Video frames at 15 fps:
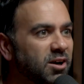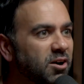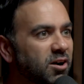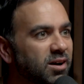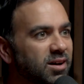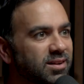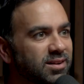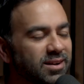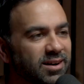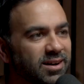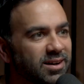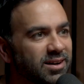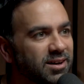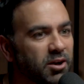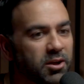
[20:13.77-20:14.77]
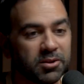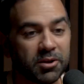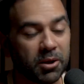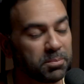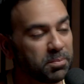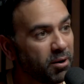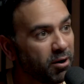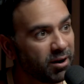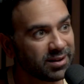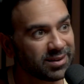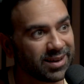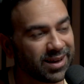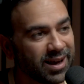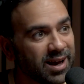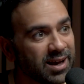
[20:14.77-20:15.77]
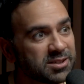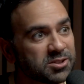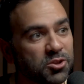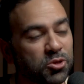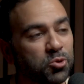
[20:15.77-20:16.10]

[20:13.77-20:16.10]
on, uh, on podcasts,